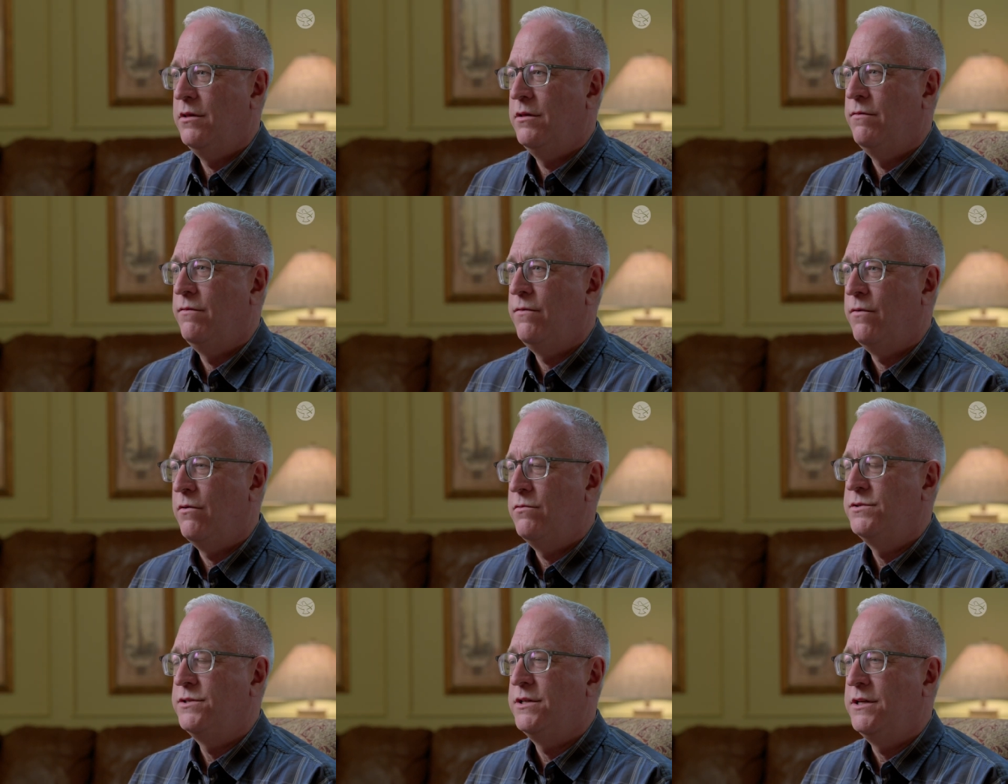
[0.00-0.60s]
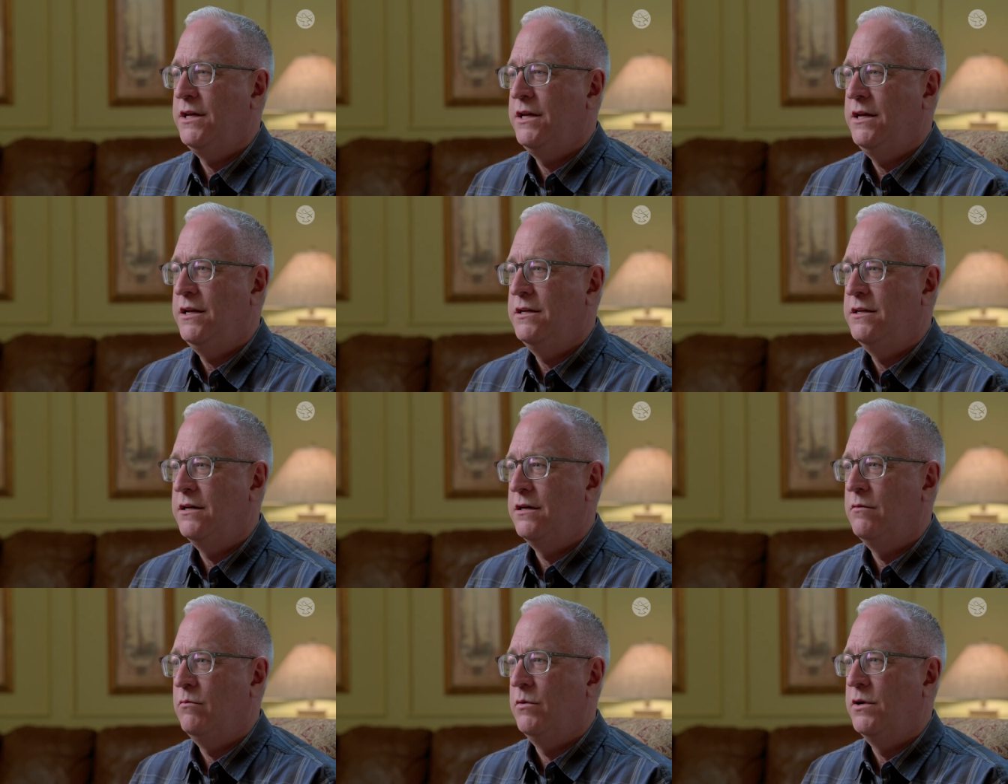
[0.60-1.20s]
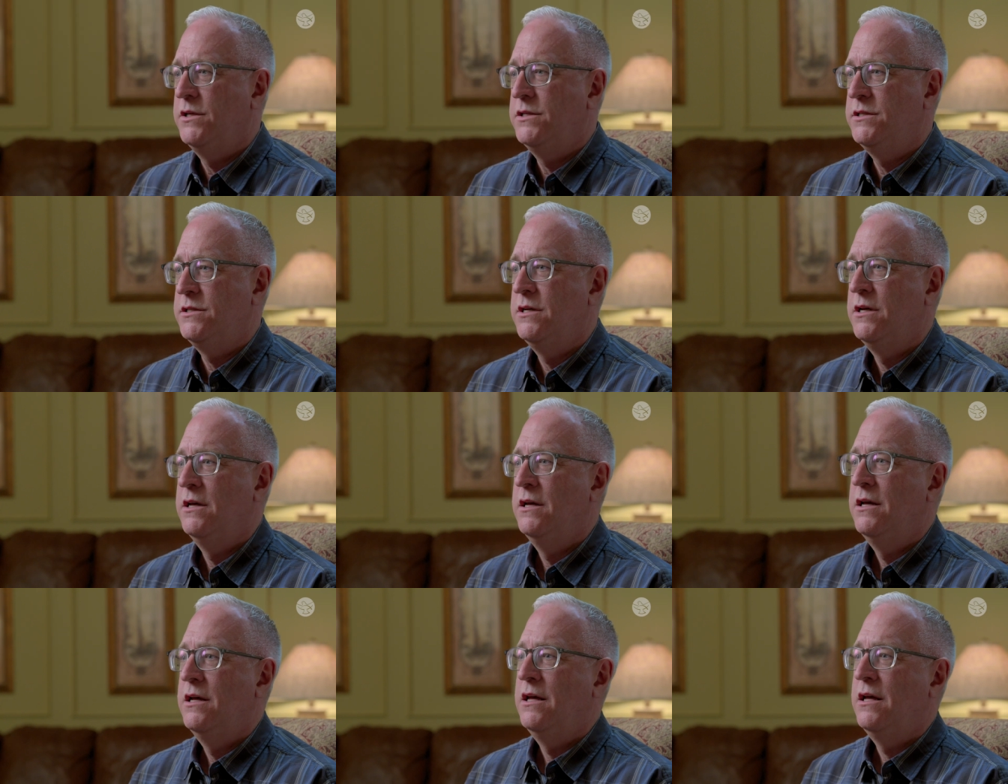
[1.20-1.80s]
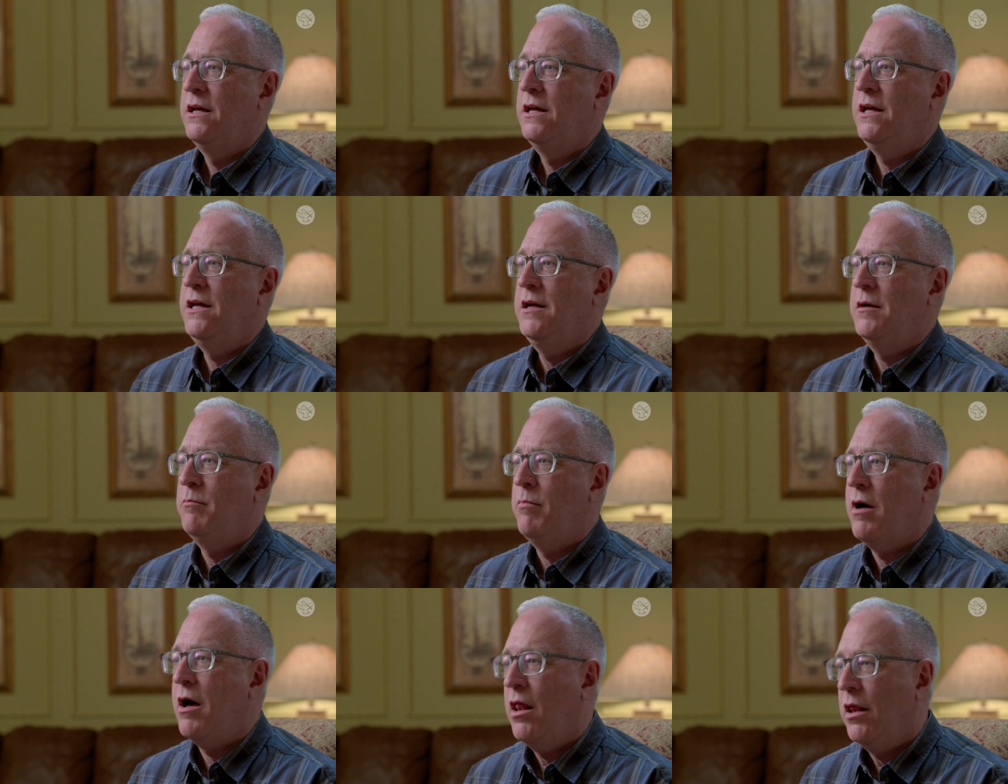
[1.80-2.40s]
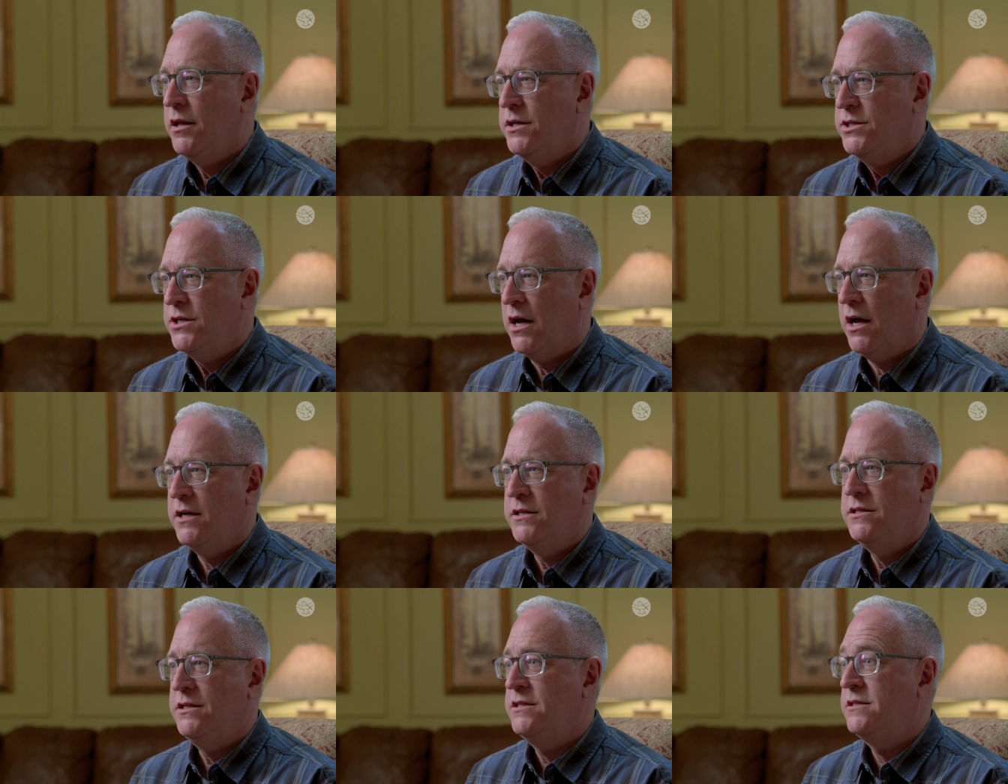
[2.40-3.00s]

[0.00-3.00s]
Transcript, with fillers: the first thing he did was he apologized.